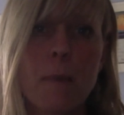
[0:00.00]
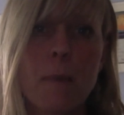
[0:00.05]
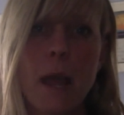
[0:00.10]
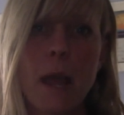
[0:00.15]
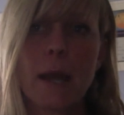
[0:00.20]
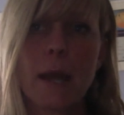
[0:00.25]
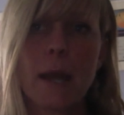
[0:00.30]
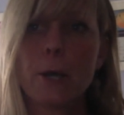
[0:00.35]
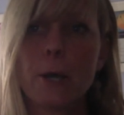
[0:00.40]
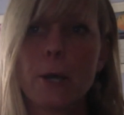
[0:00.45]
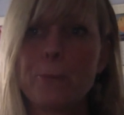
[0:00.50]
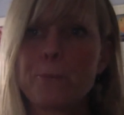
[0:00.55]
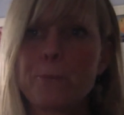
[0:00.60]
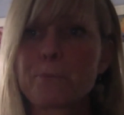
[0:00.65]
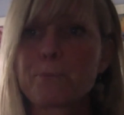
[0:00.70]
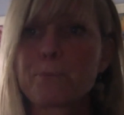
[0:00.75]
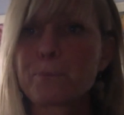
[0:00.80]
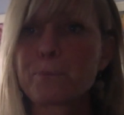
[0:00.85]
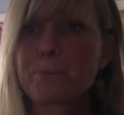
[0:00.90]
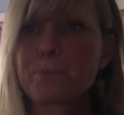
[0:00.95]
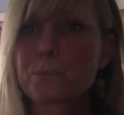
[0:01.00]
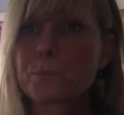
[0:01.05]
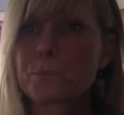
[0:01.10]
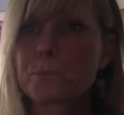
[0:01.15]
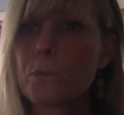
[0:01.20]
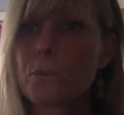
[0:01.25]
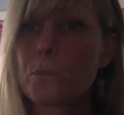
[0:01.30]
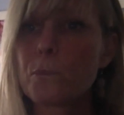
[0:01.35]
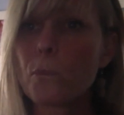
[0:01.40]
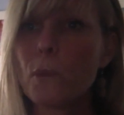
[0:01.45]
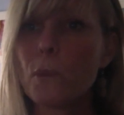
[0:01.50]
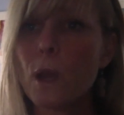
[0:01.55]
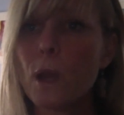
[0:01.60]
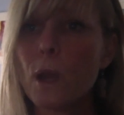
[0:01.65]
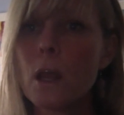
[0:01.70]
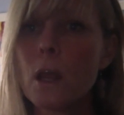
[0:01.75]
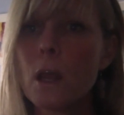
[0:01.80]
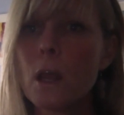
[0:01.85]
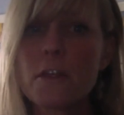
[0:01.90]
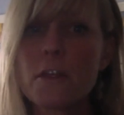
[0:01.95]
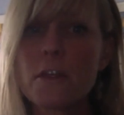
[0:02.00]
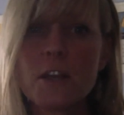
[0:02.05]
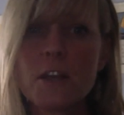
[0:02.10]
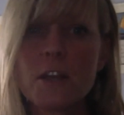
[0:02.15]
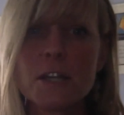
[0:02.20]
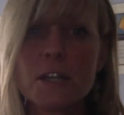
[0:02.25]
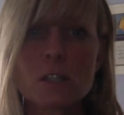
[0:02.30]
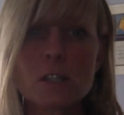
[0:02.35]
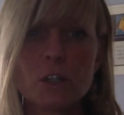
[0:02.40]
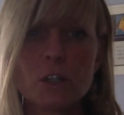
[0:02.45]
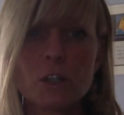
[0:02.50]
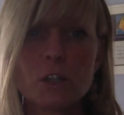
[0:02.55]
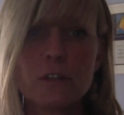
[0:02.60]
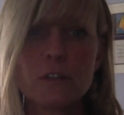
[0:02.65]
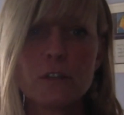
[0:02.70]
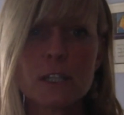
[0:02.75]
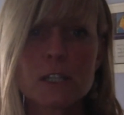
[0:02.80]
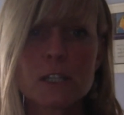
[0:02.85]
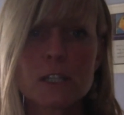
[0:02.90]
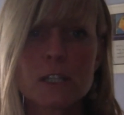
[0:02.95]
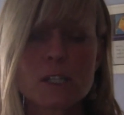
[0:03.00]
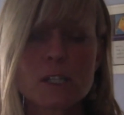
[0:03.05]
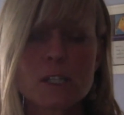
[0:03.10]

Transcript: and this service just